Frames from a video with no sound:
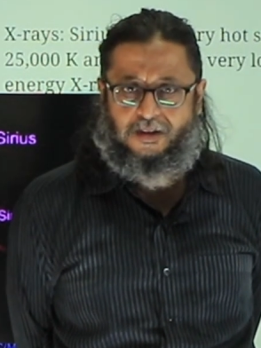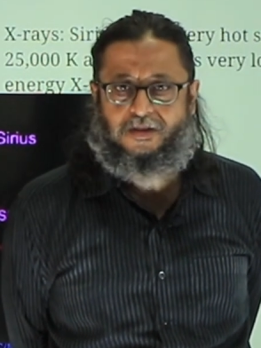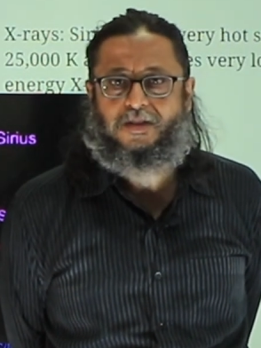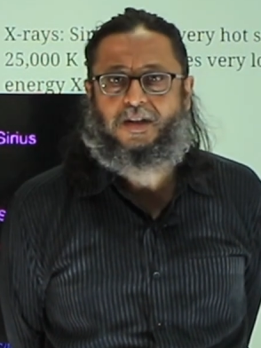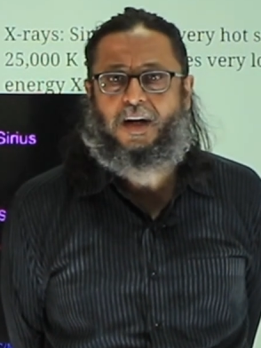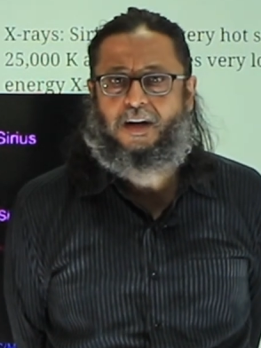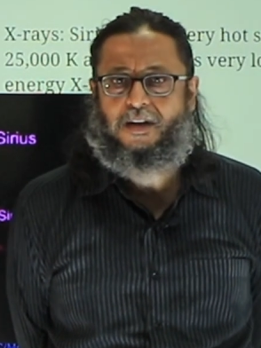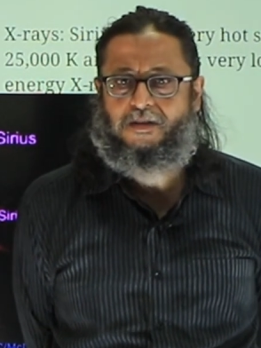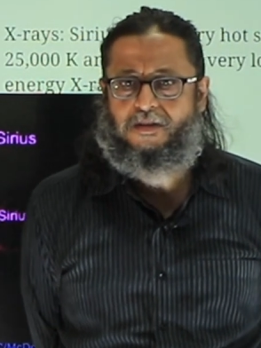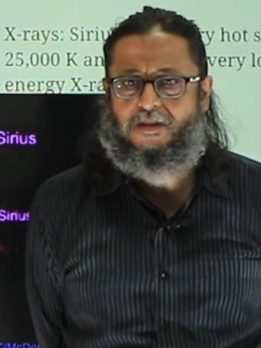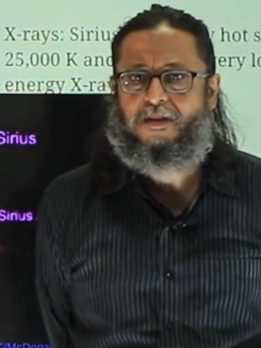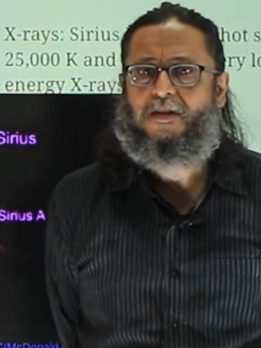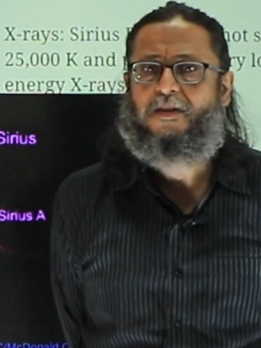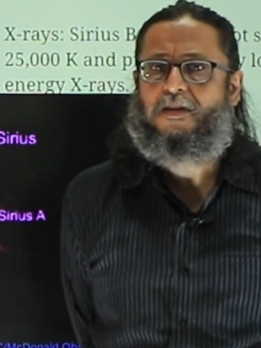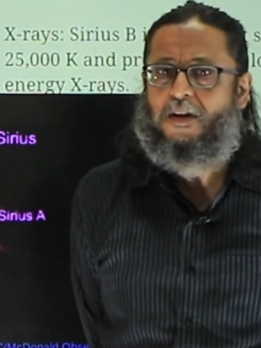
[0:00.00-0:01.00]

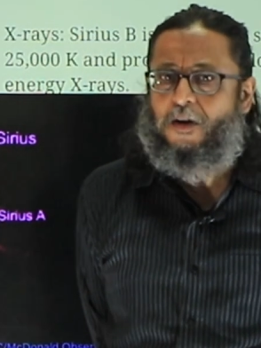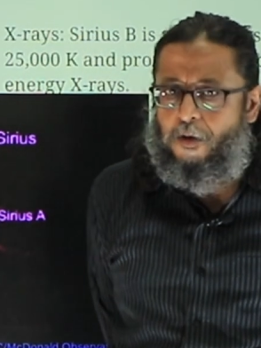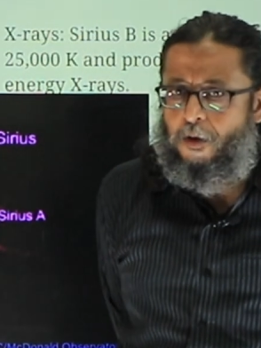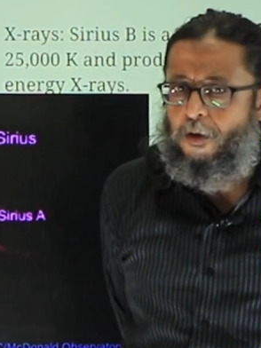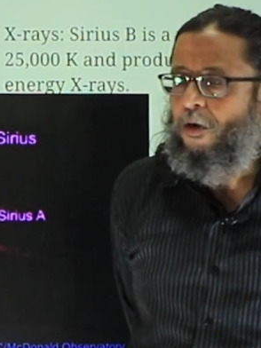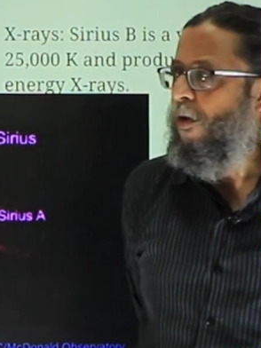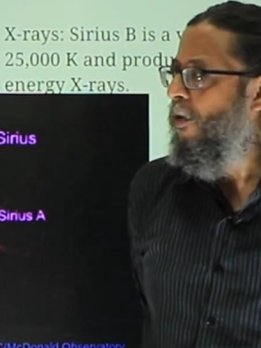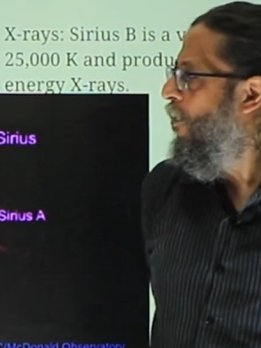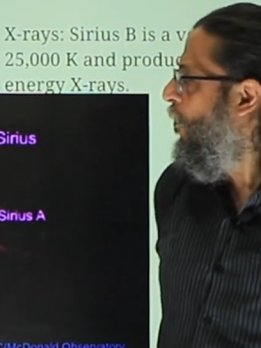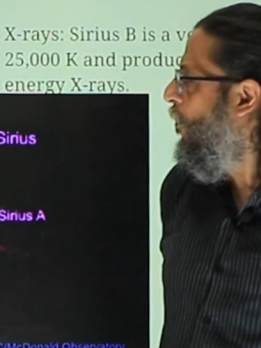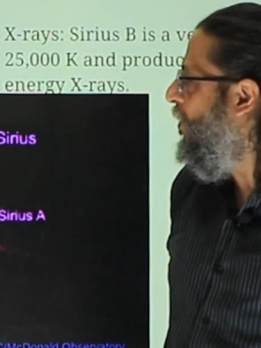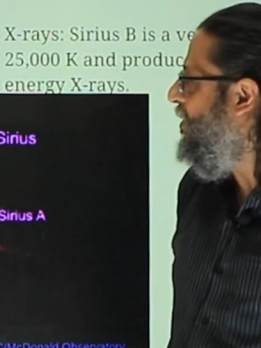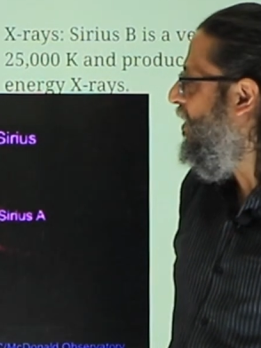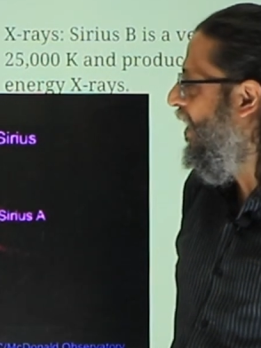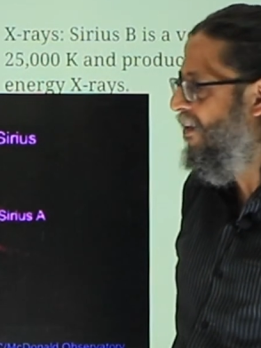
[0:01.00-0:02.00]
stars,
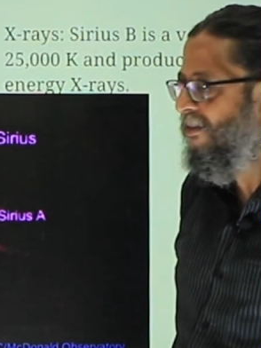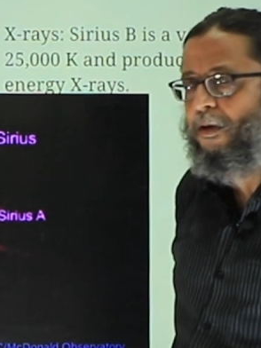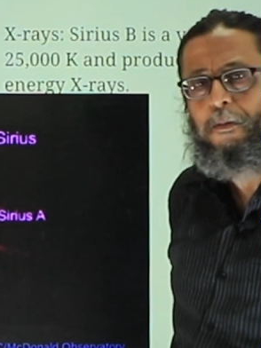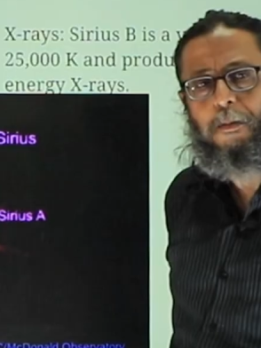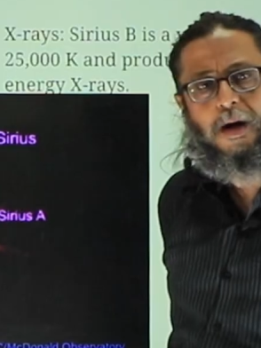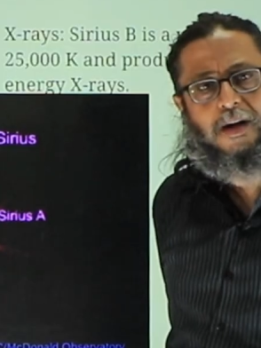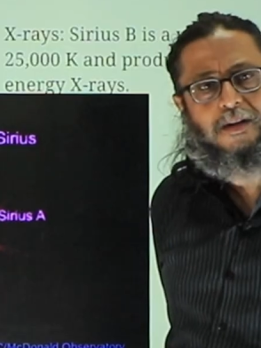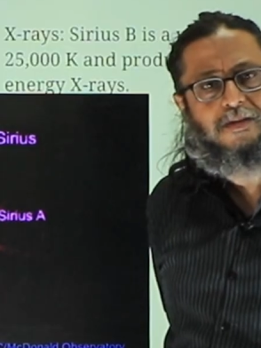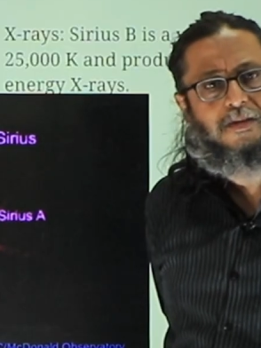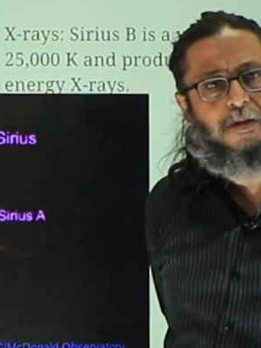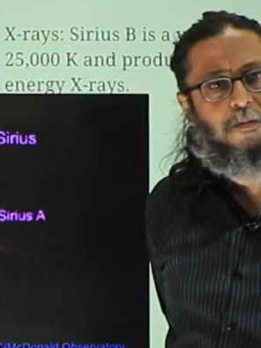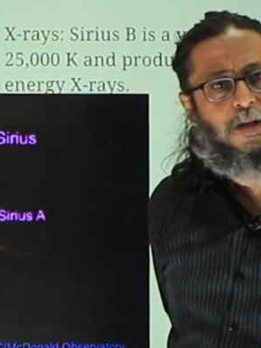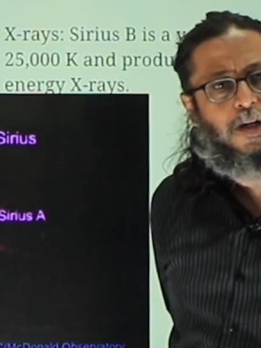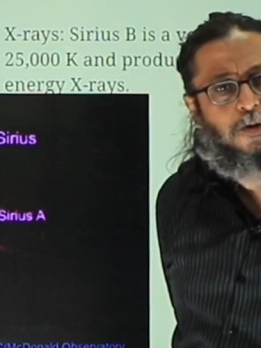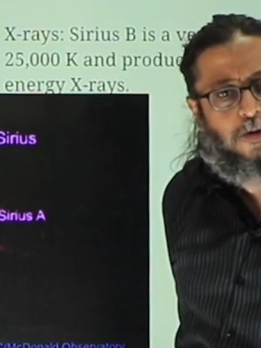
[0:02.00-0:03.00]
which has a mass
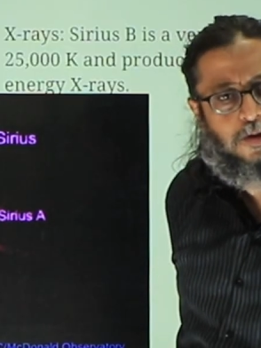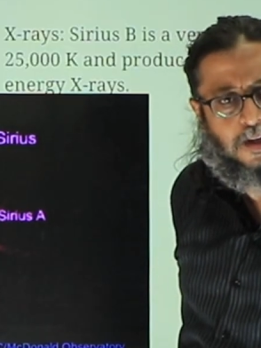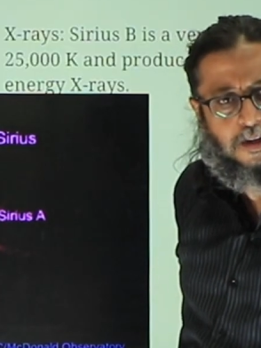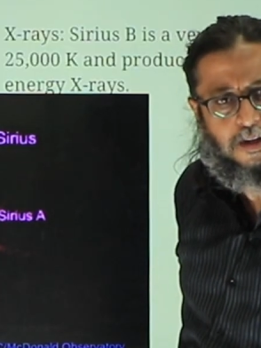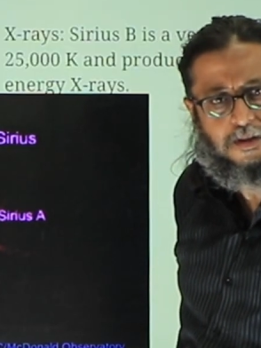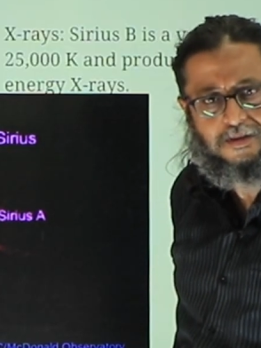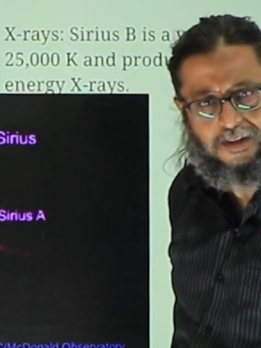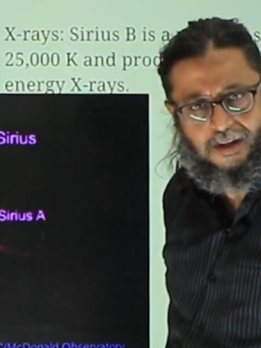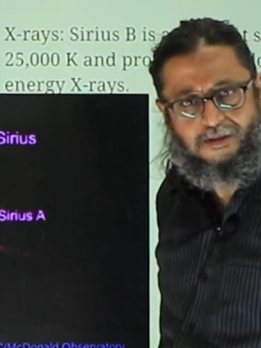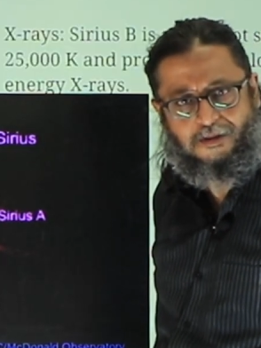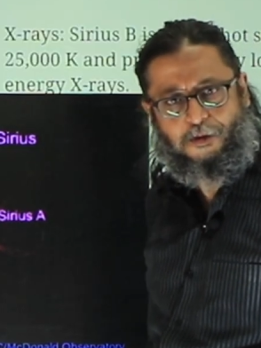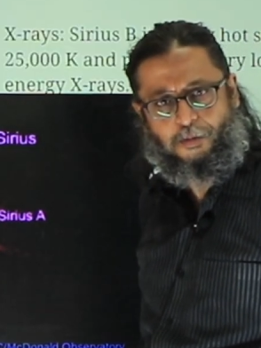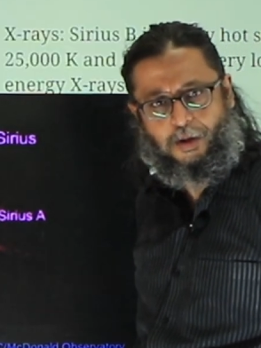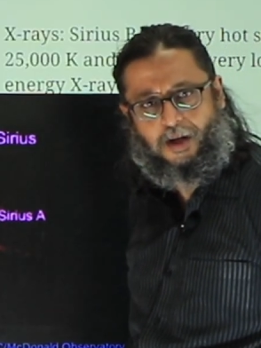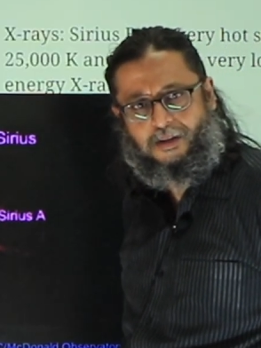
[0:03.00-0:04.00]
similar to the
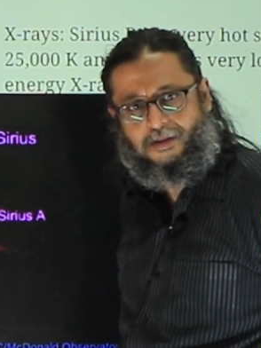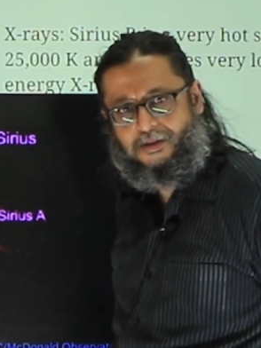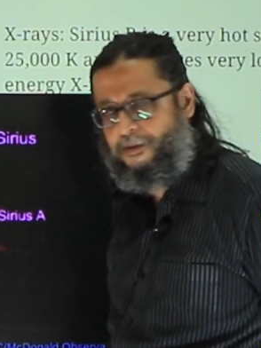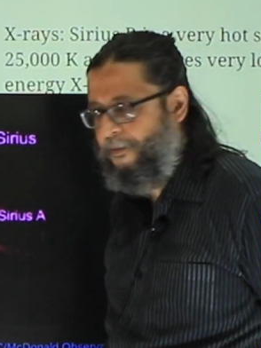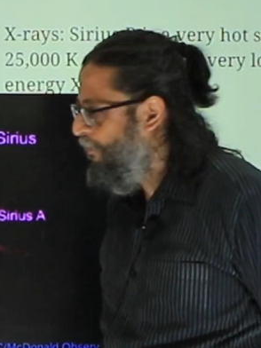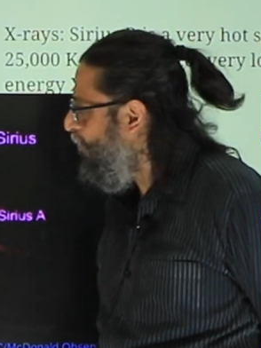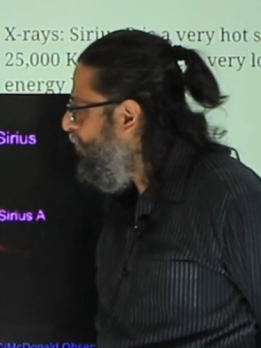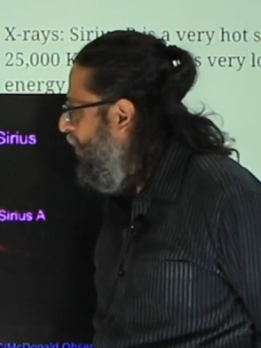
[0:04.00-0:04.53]
sun's mass.